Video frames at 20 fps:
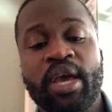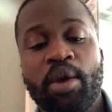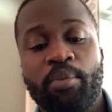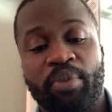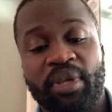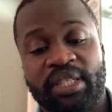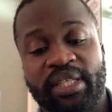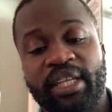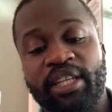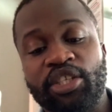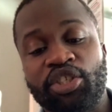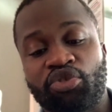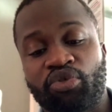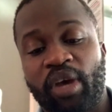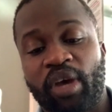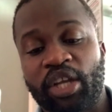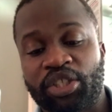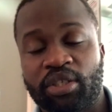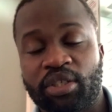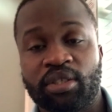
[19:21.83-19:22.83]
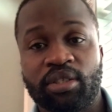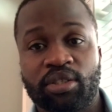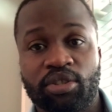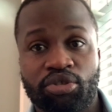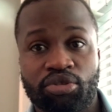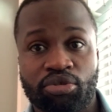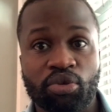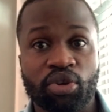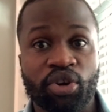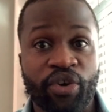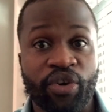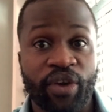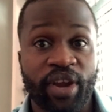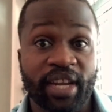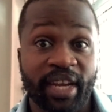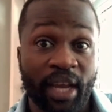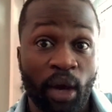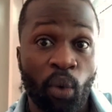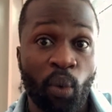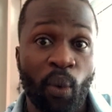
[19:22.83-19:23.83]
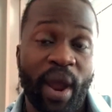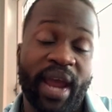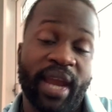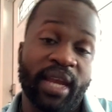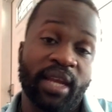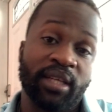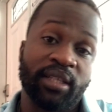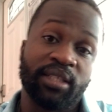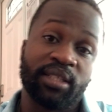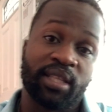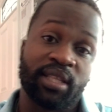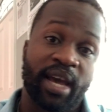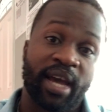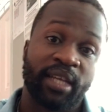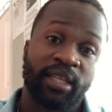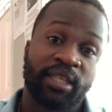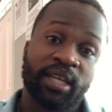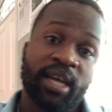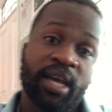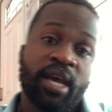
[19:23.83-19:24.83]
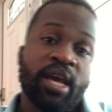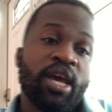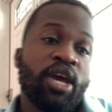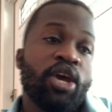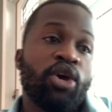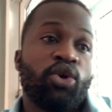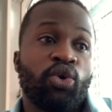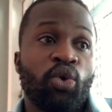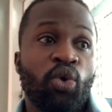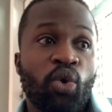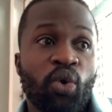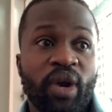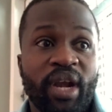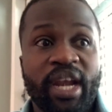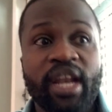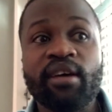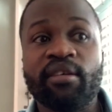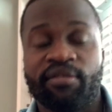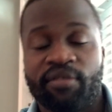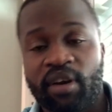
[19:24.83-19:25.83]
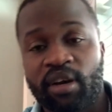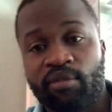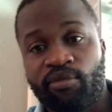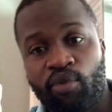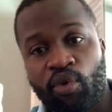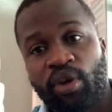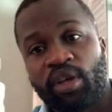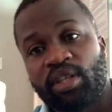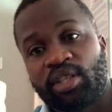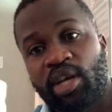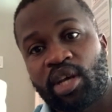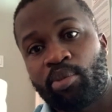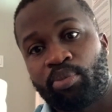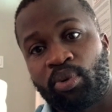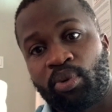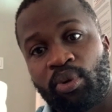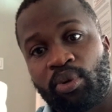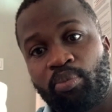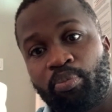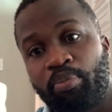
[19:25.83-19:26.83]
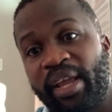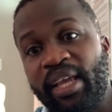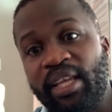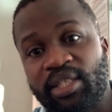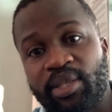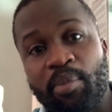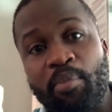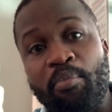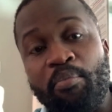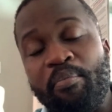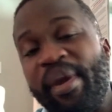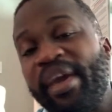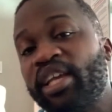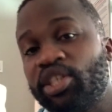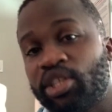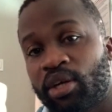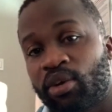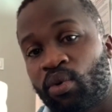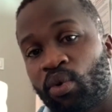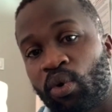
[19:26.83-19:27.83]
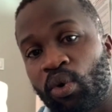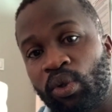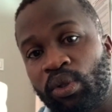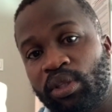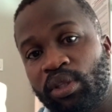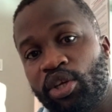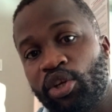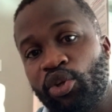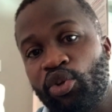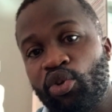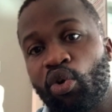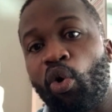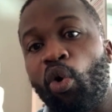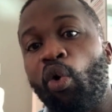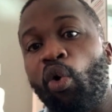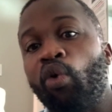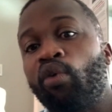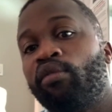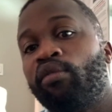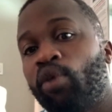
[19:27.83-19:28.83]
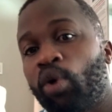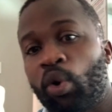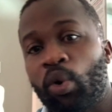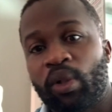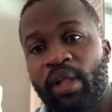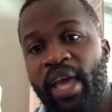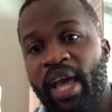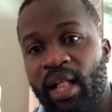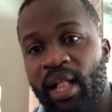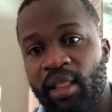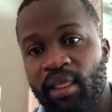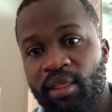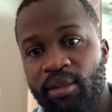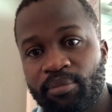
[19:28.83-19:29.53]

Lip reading: basically structured to create an awareness that your liver, for example, plays a major role in your overall health.